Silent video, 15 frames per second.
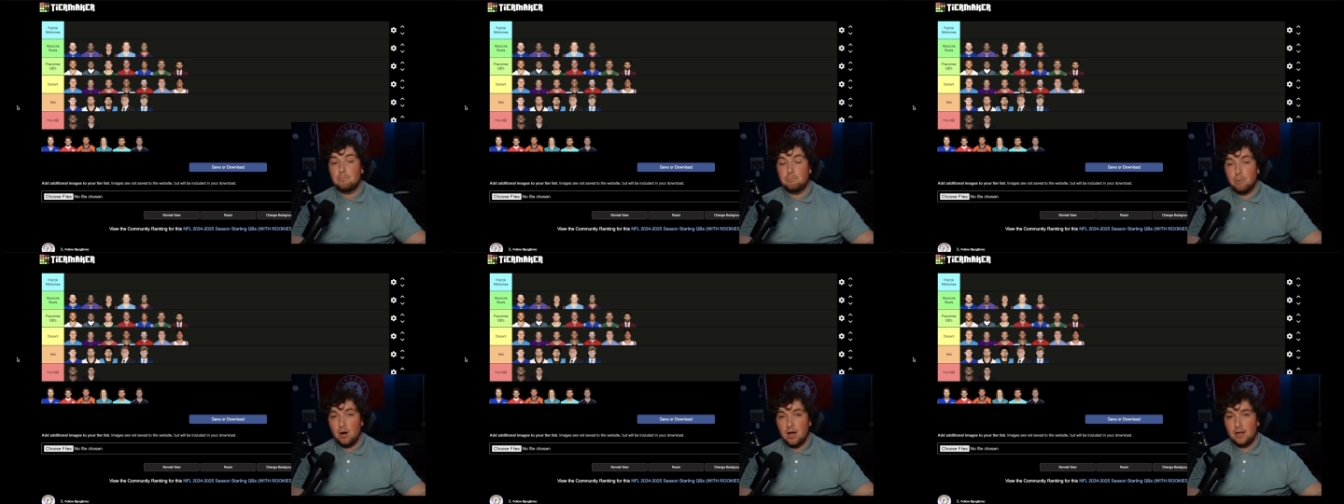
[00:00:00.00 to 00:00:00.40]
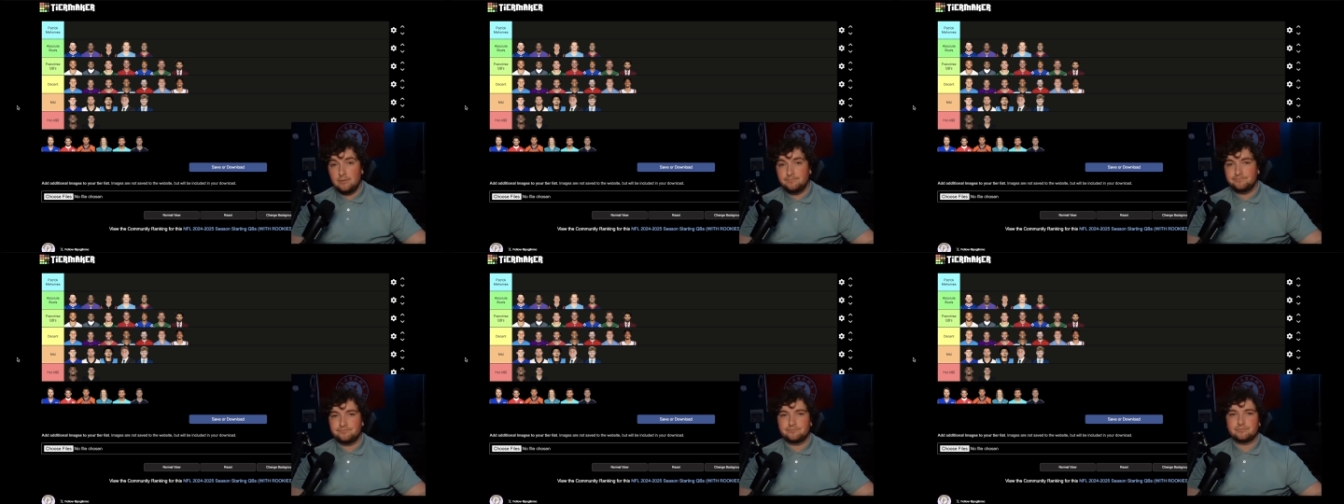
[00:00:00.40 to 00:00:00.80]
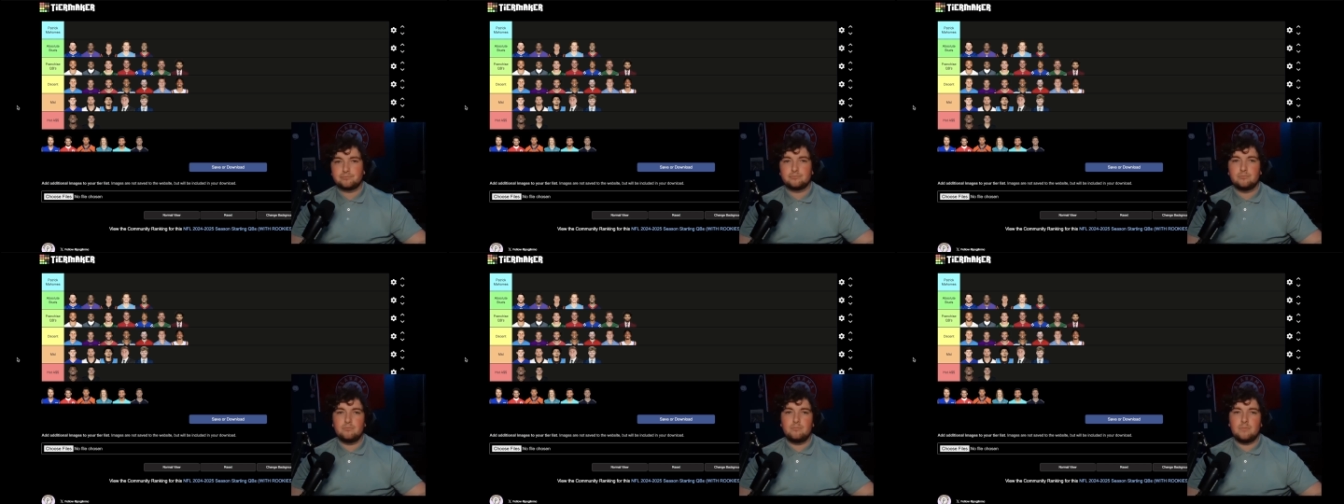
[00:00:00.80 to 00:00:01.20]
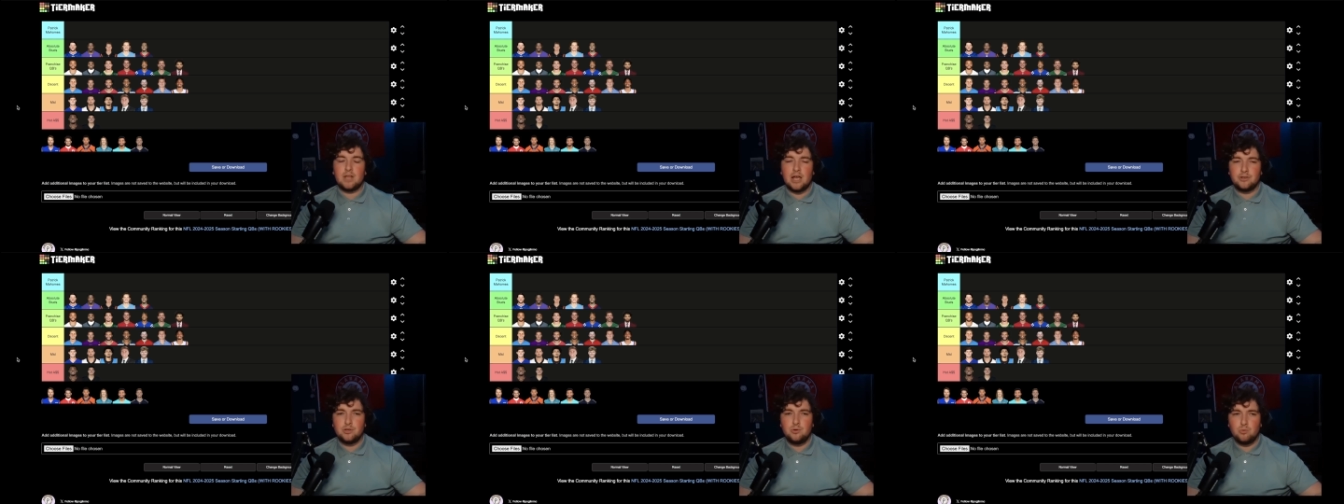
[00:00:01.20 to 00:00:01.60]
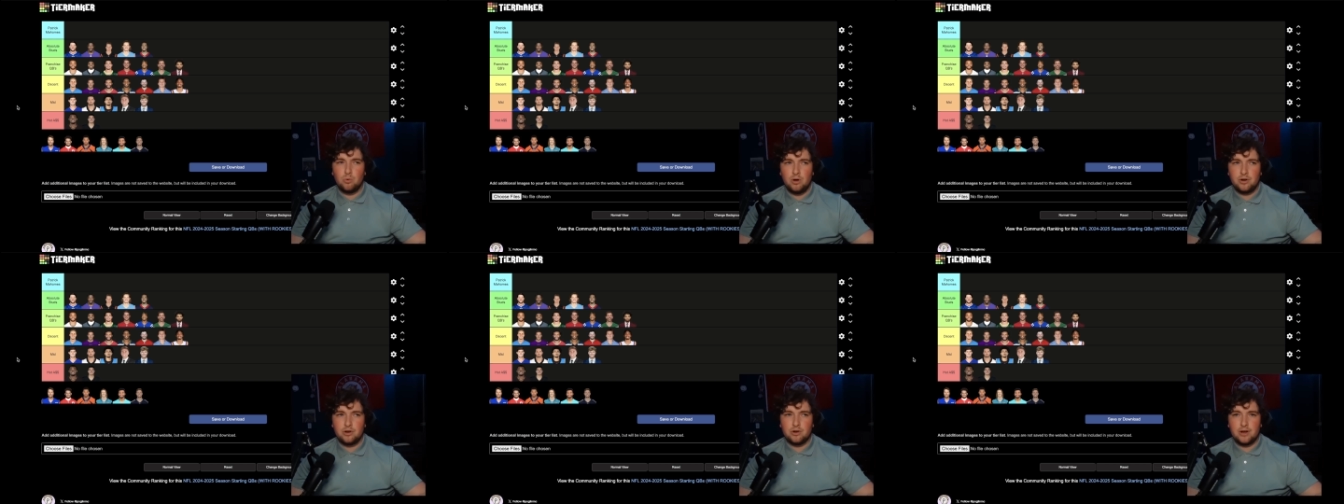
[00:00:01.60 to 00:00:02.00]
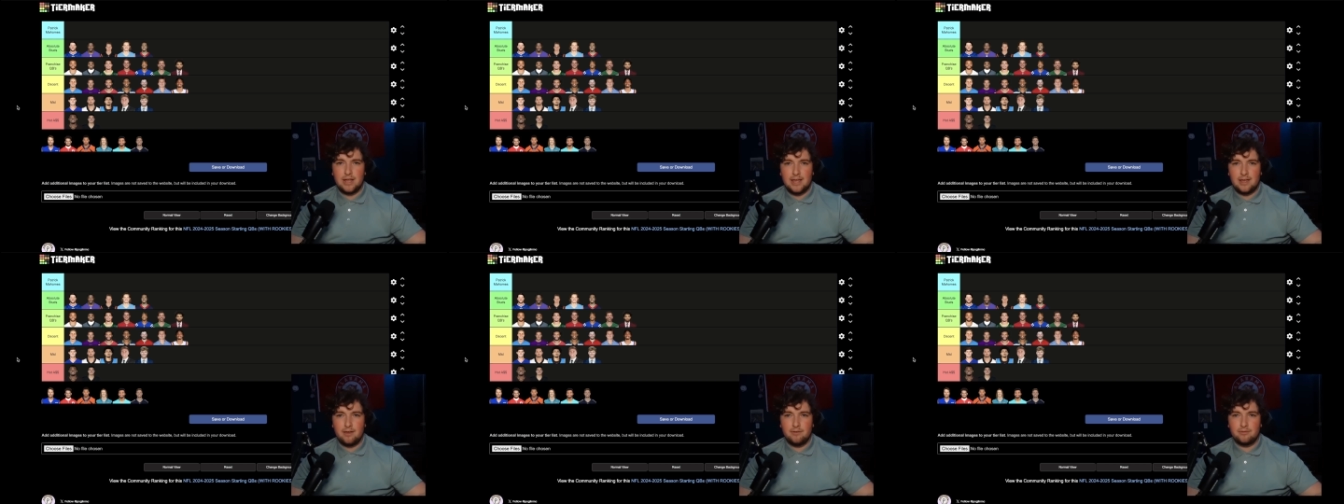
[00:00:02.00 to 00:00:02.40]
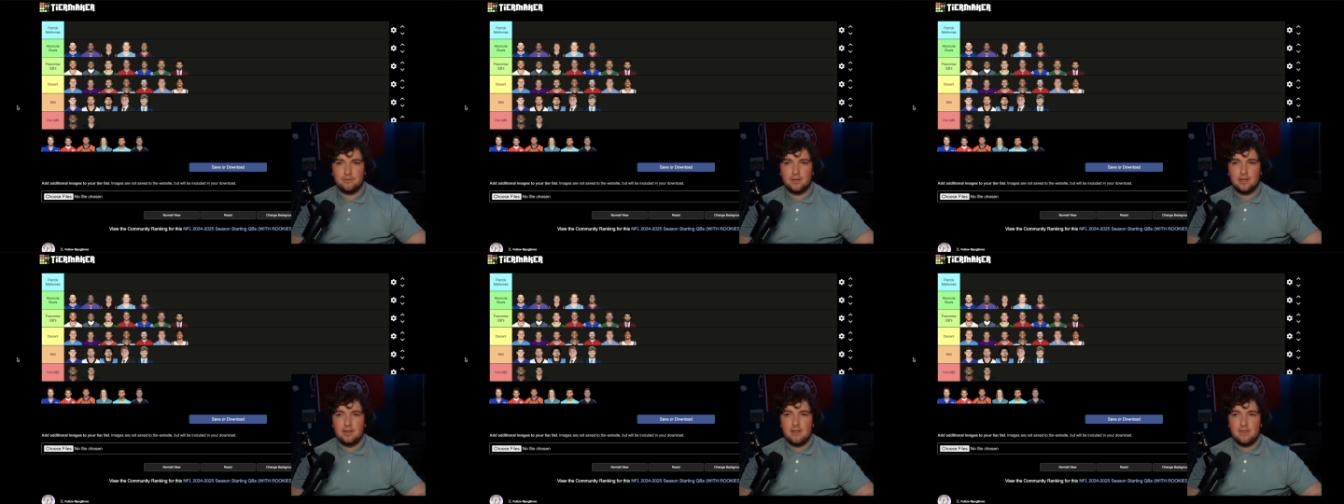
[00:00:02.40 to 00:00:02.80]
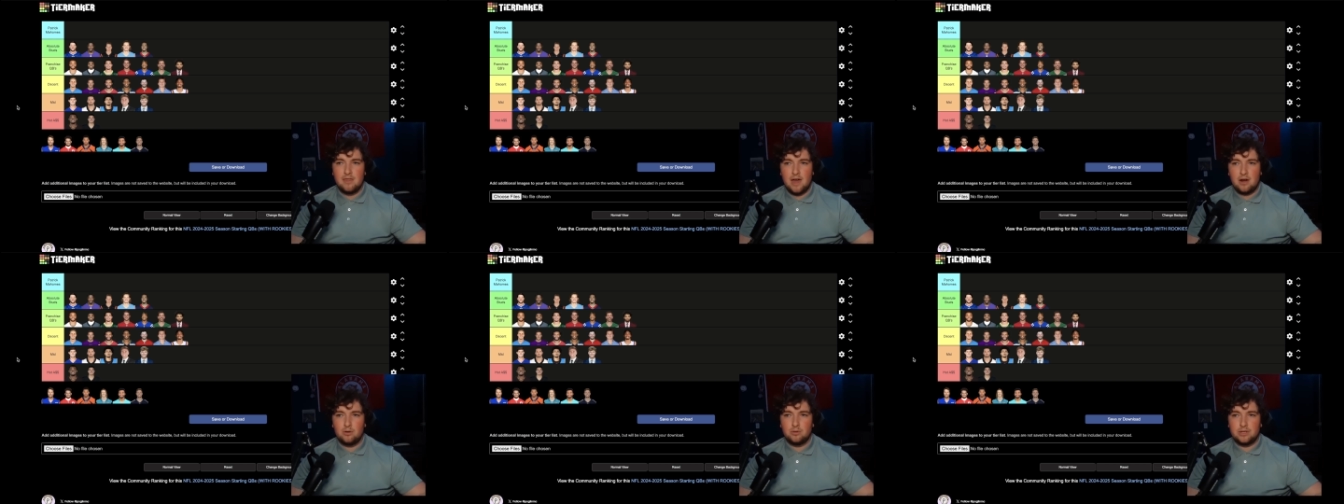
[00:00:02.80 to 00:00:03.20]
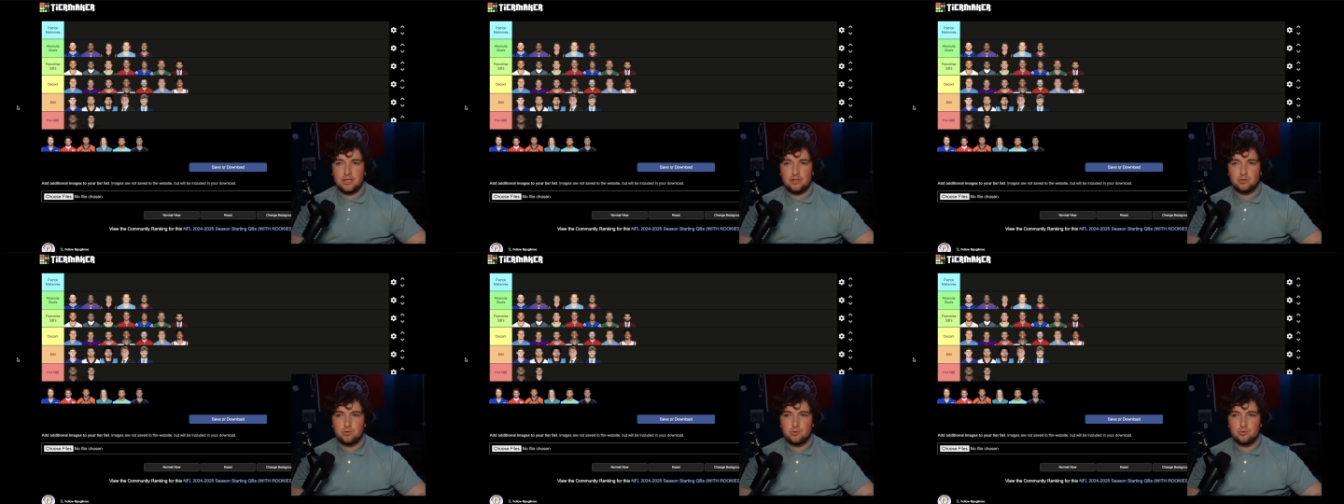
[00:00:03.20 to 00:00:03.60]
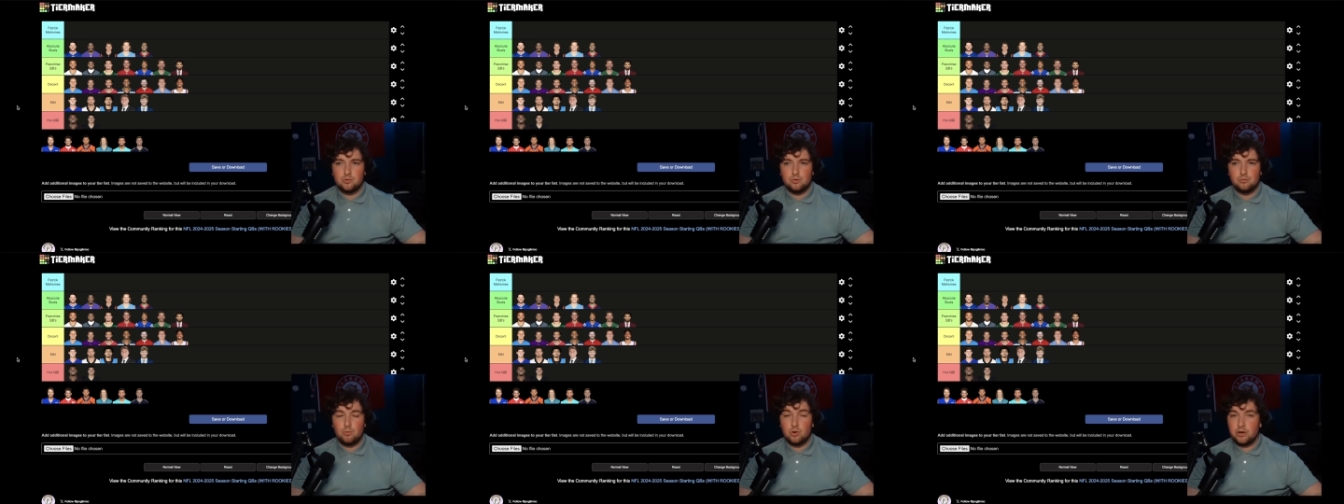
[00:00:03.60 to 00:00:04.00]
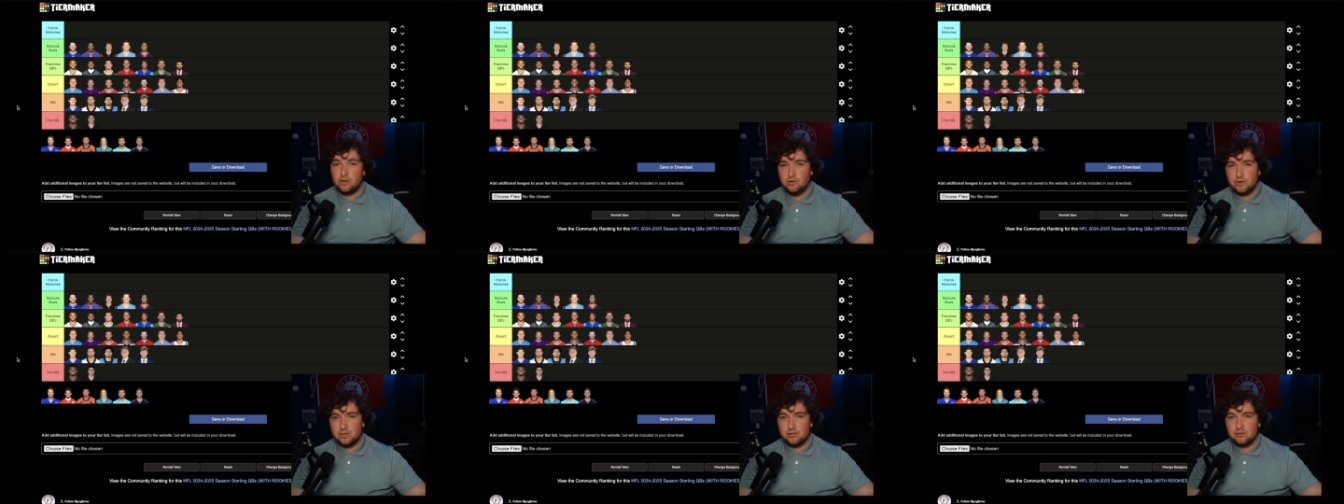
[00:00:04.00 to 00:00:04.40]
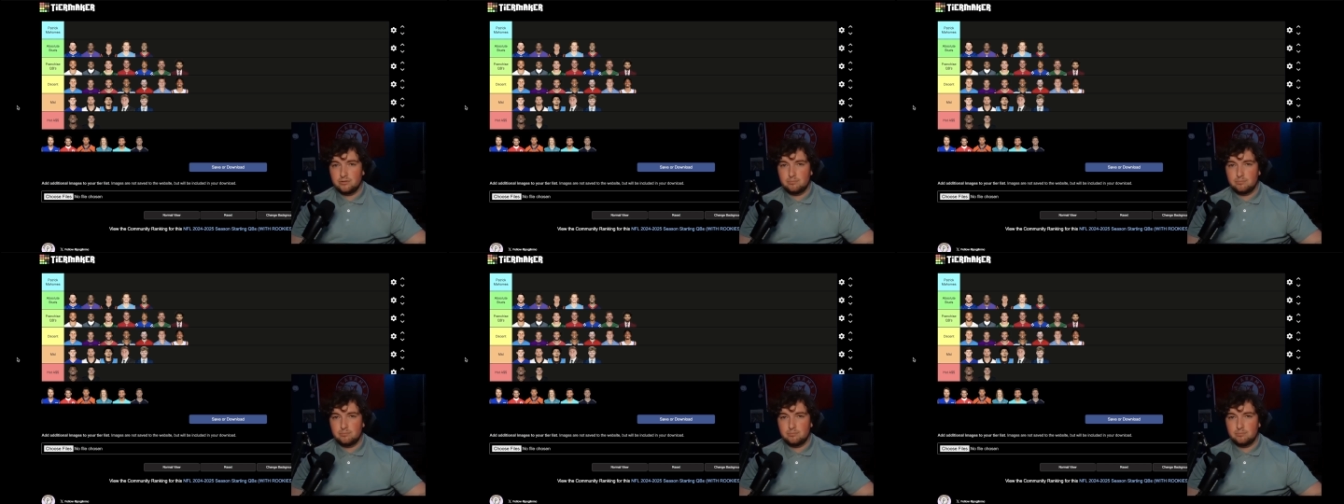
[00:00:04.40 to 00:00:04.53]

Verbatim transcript: But I do wonder if that'll lead to more injuries.